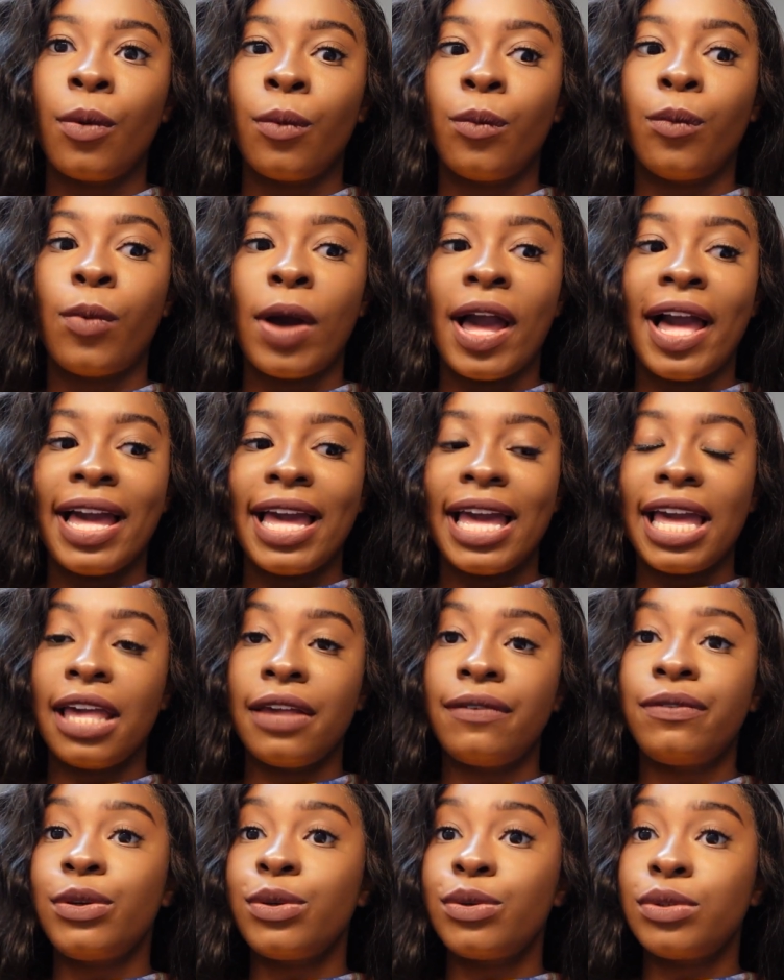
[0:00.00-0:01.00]
where
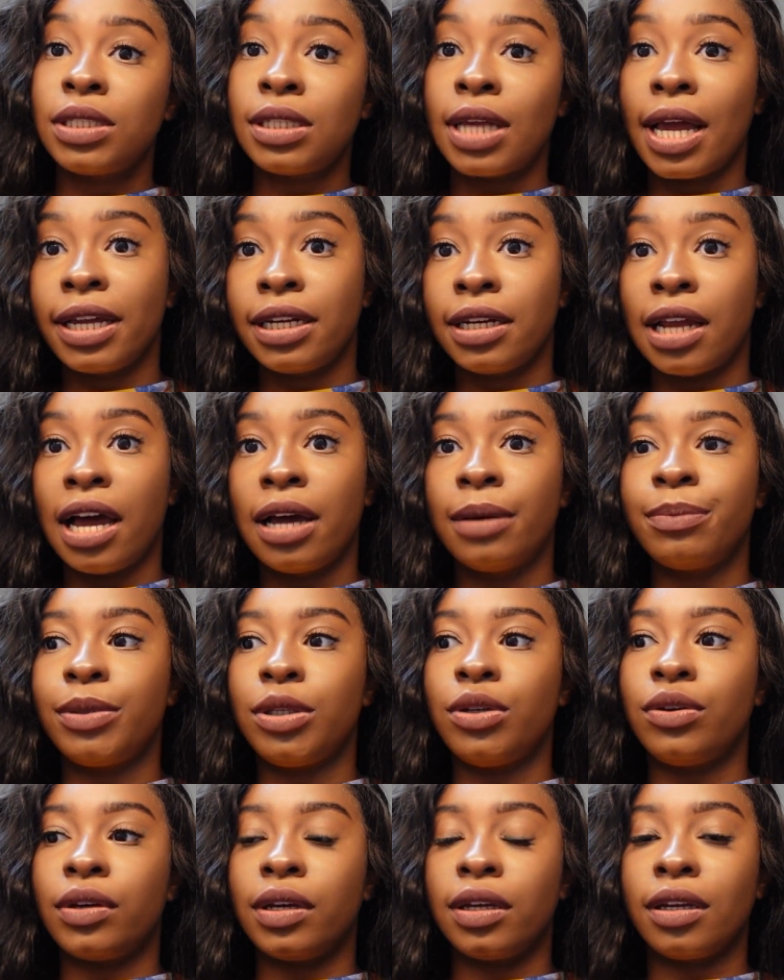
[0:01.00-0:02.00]
if you sign up
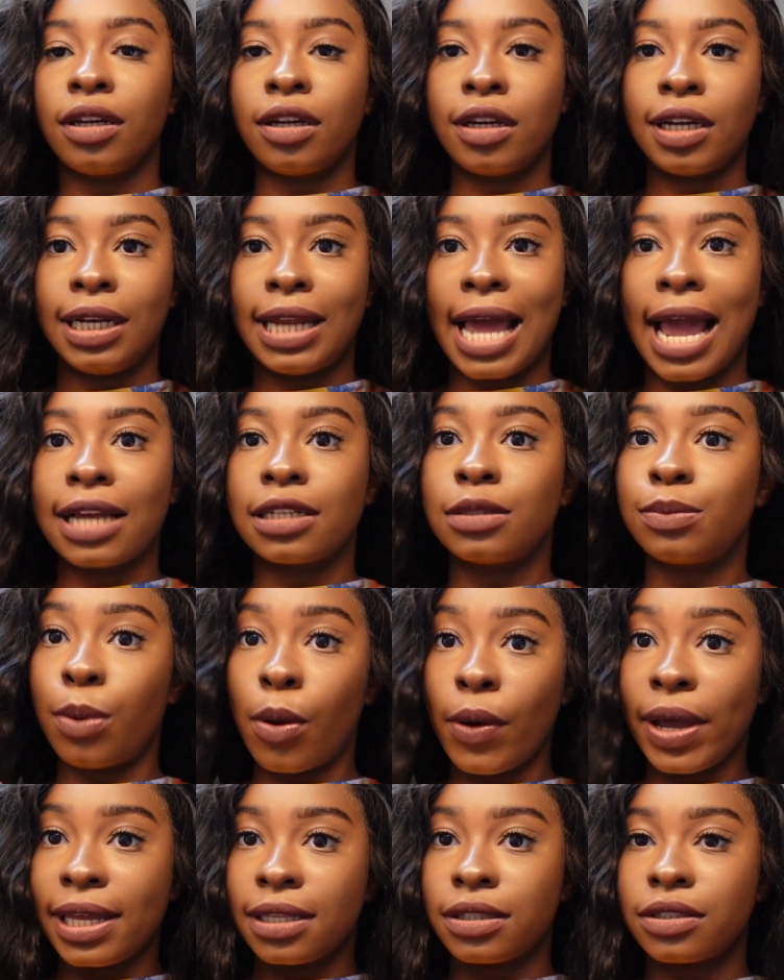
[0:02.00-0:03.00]
you can collect
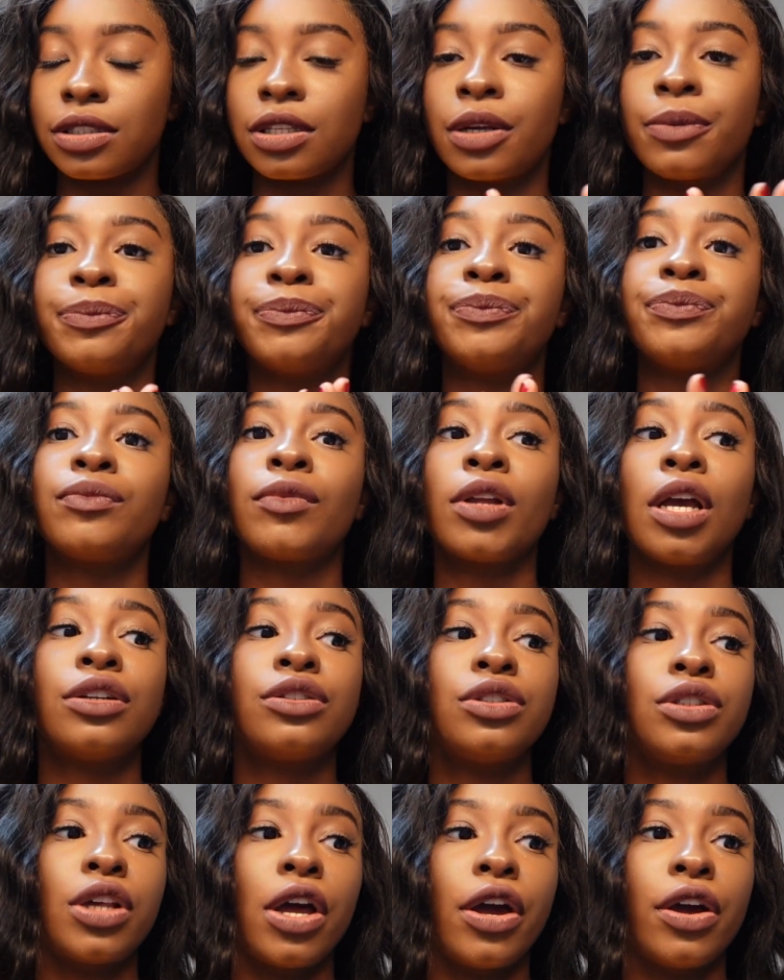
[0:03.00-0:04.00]
points.
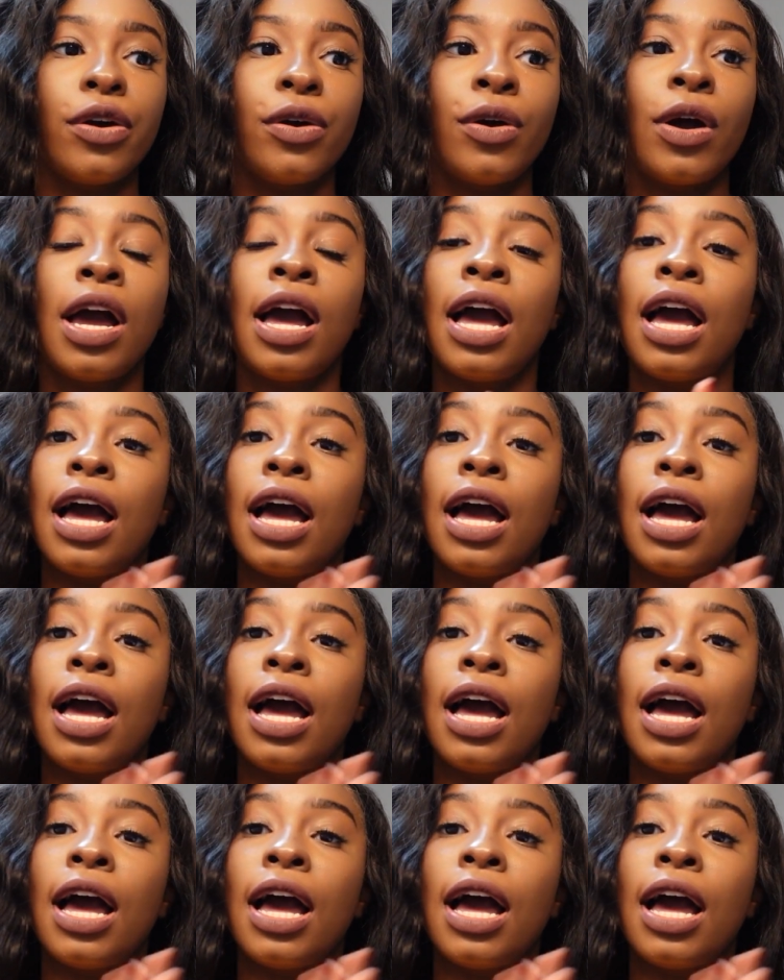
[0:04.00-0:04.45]
So